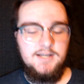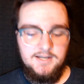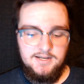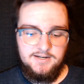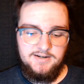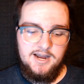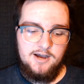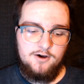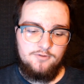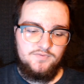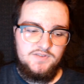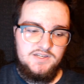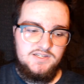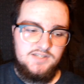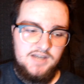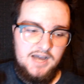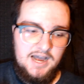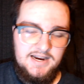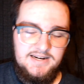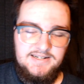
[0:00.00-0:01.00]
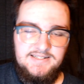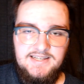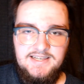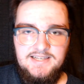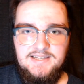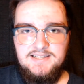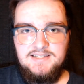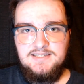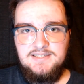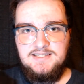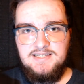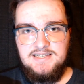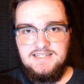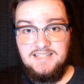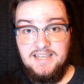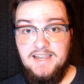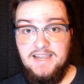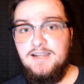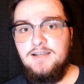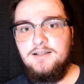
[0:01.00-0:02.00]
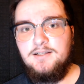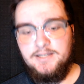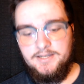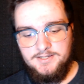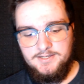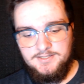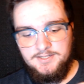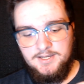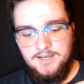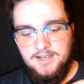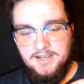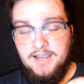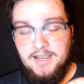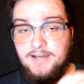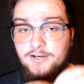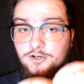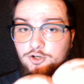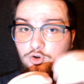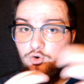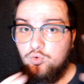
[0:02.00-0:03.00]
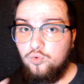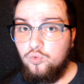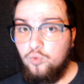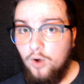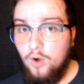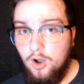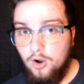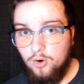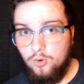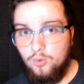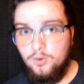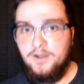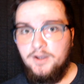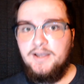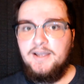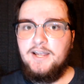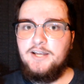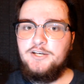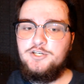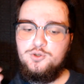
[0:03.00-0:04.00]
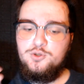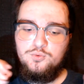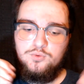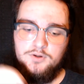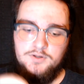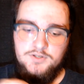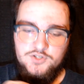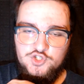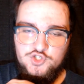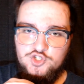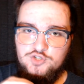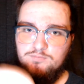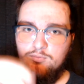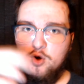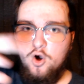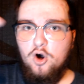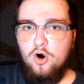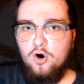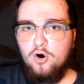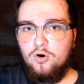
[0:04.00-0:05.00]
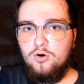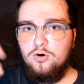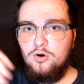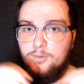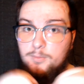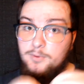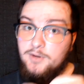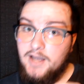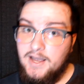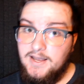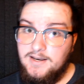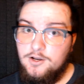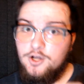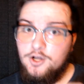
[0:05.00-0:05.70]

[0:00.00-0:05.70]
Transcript: Now, these ideas, these inklings, can grow into small and